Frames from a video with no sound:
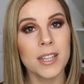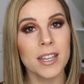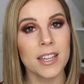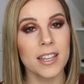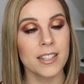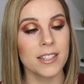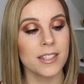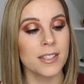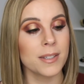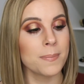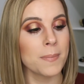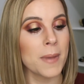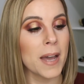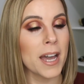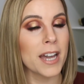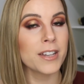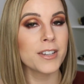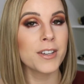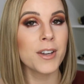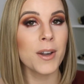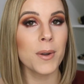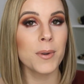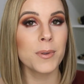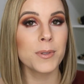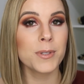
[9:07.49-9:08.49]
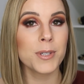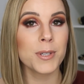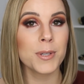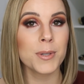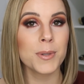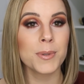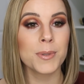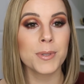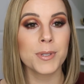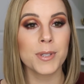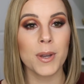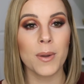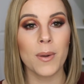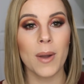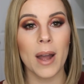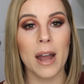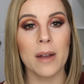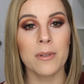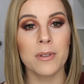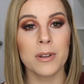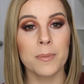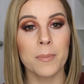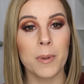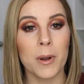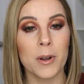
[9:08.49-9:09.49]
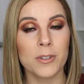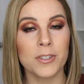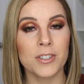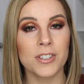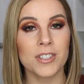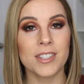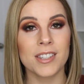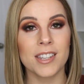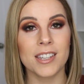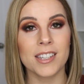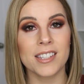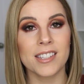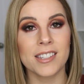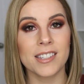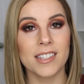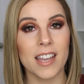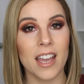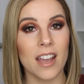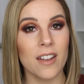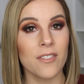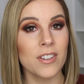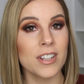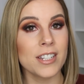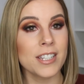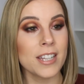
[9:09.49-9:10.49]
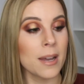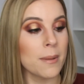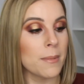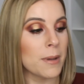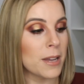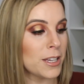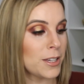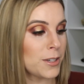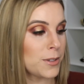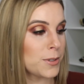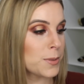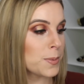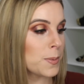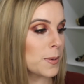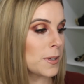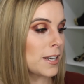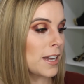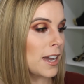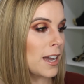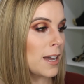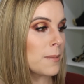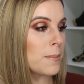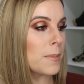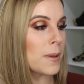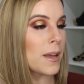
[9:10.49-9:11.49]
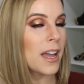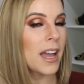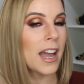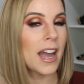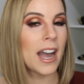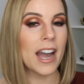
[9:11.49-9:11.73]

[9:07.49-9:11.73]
It's my go-to, so I repurchase this every time I use one up.